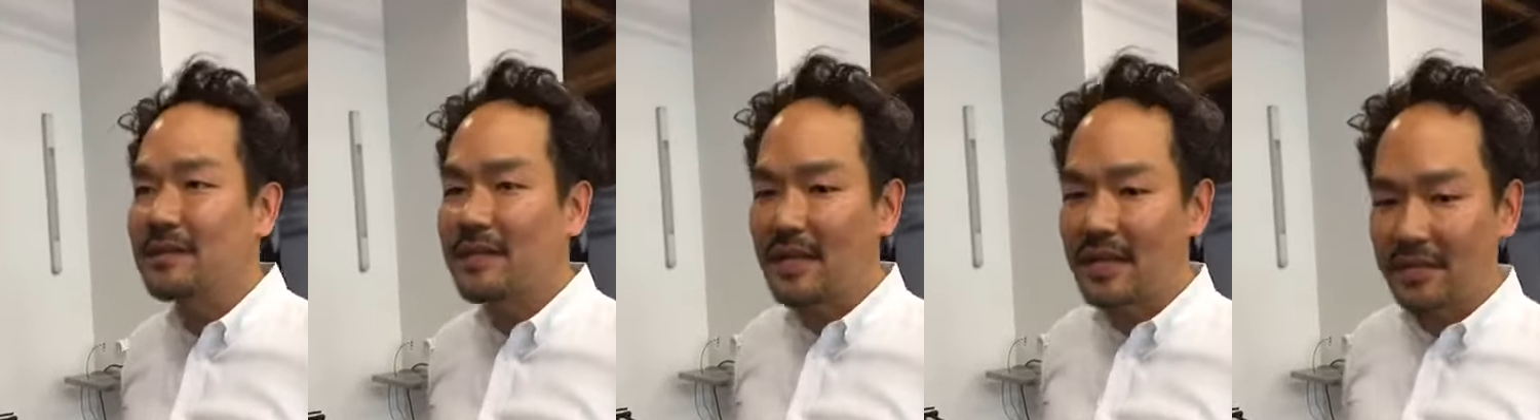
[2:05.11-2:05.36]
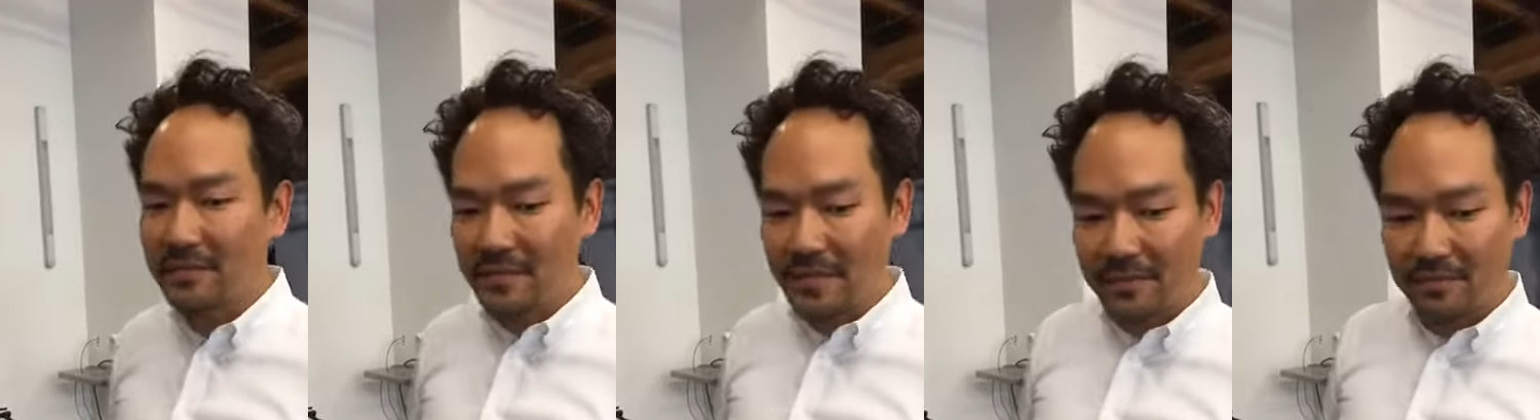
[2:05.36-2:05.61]

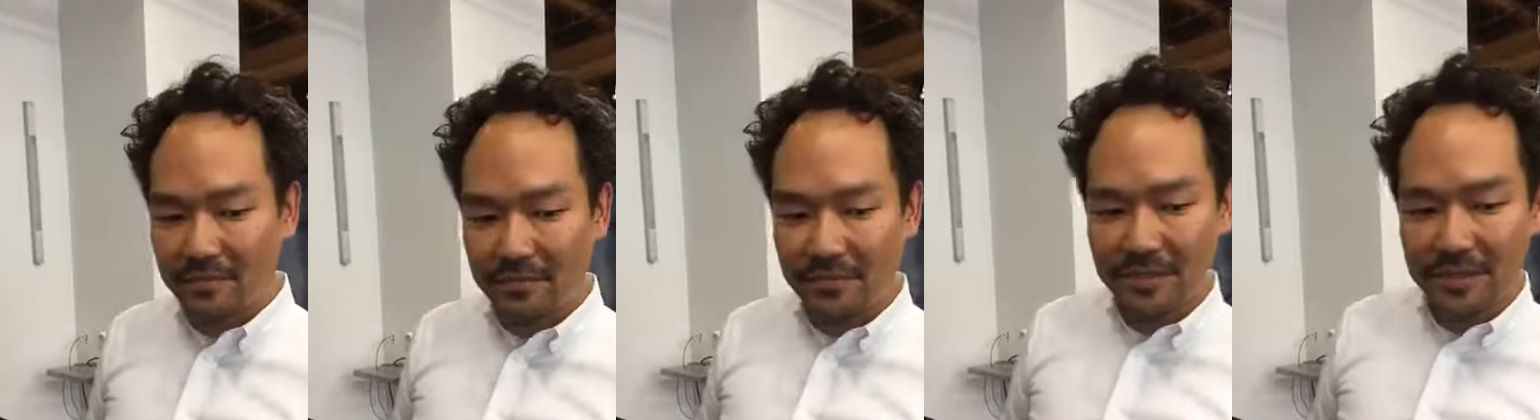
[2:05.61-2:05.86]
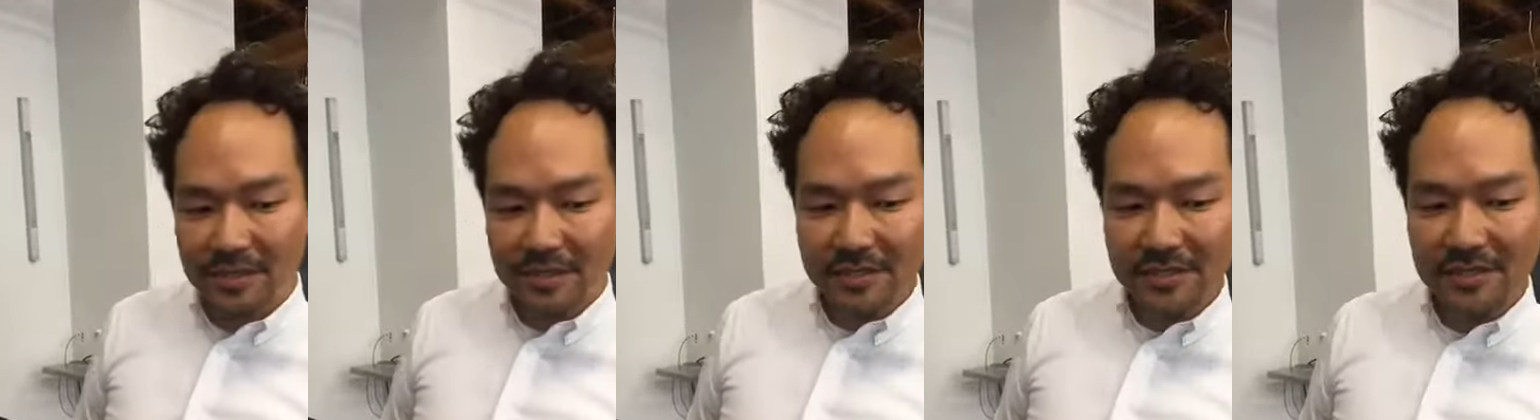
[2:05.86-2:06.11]
kind of been
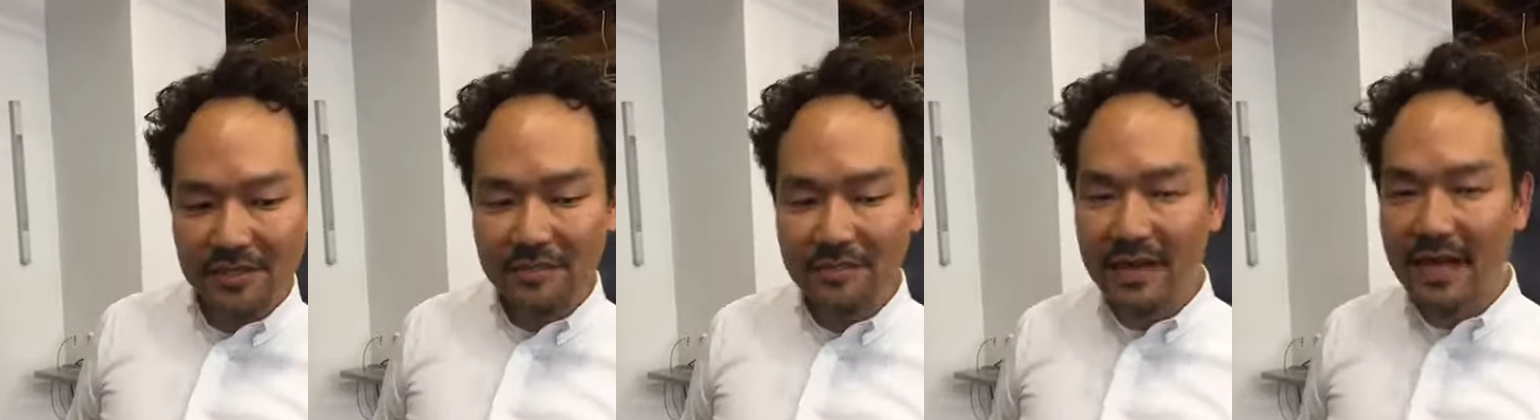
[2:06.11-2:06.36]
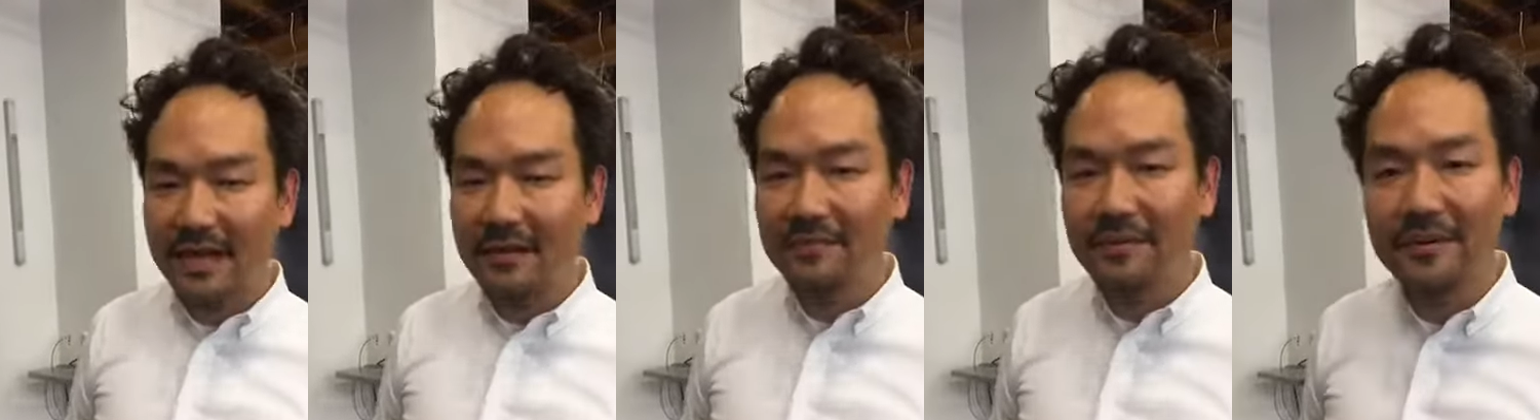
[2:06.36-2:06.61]
pushed to the
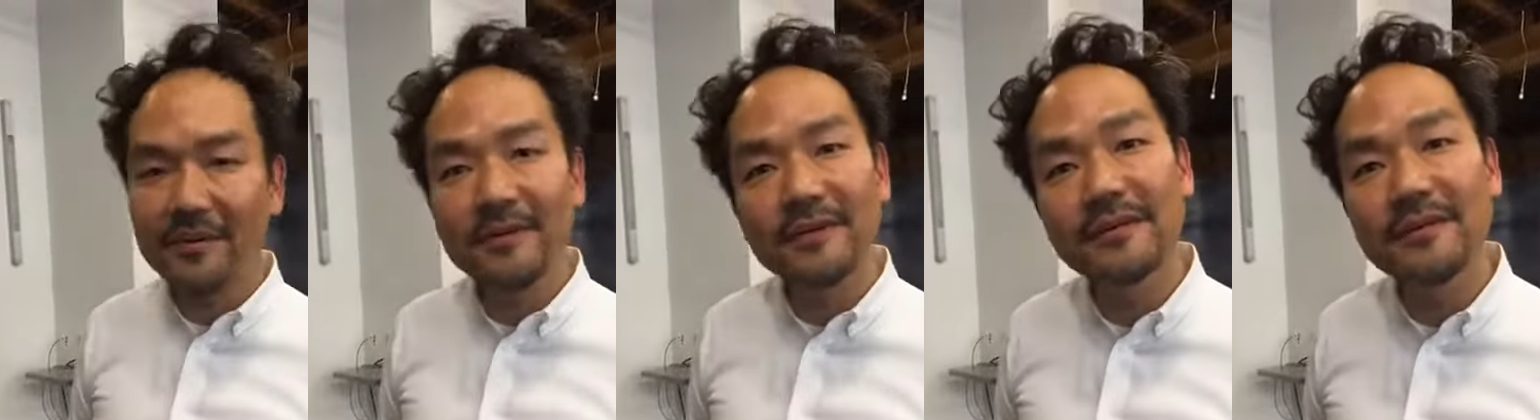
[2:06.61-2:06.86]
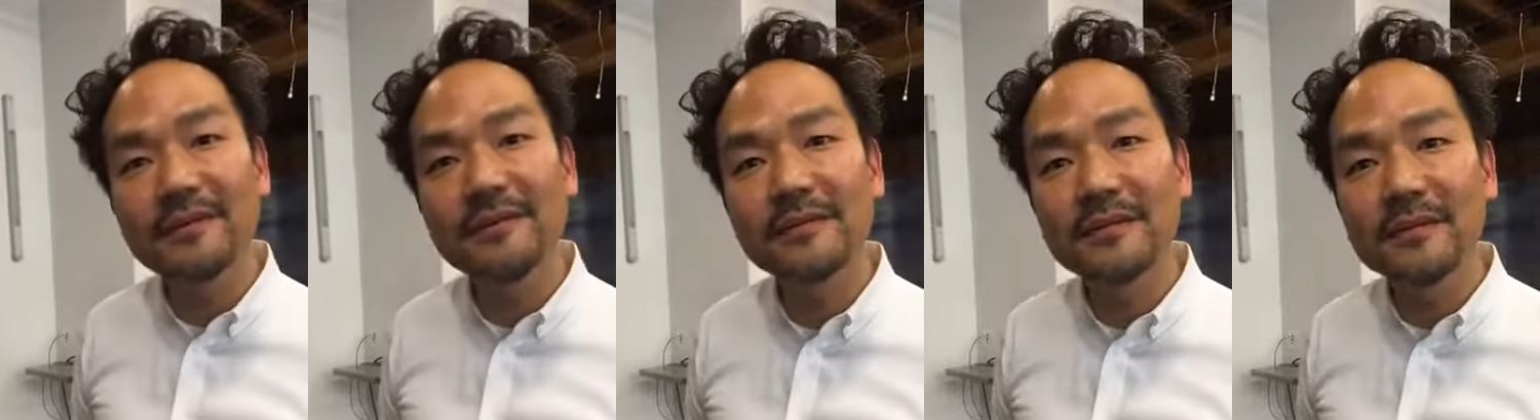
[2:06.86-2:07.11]
back
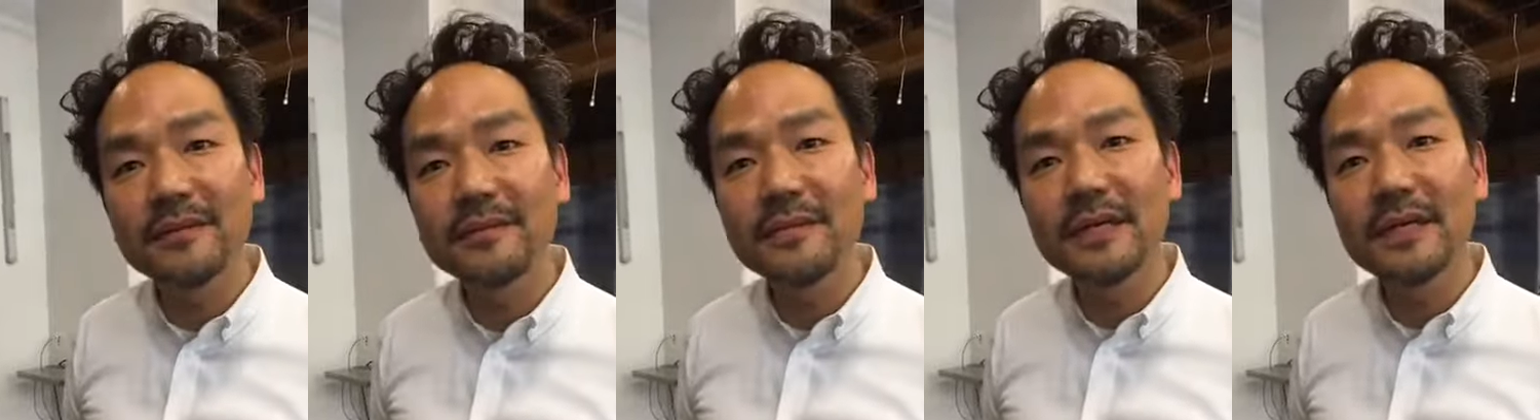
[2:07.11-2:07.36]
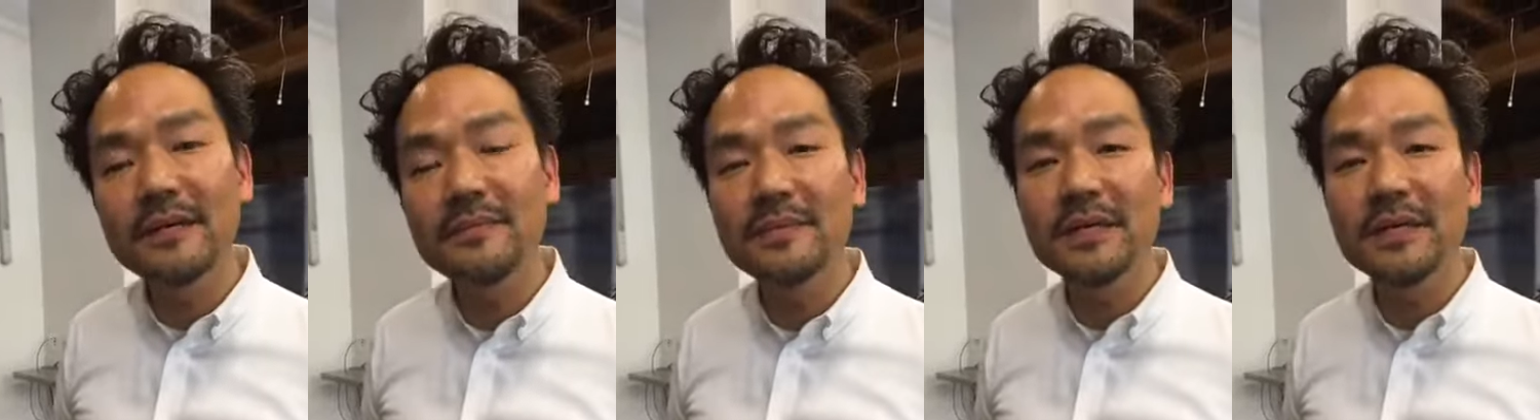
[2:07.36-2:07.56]
burner a little bit